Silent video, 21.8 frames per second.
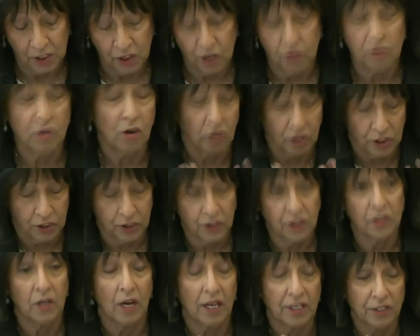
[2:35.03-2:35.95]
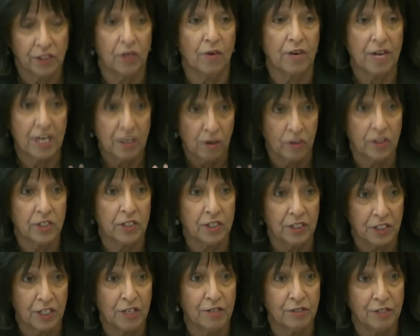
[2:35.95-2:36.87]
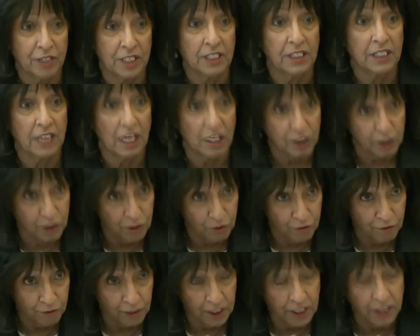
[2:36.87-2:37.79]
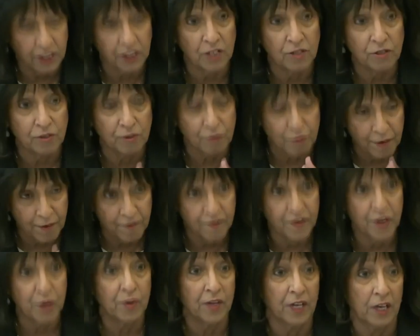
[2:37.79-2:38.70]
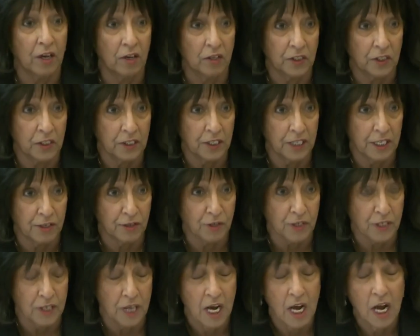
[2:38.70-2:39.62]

not continue to consult, to continue to review the consultation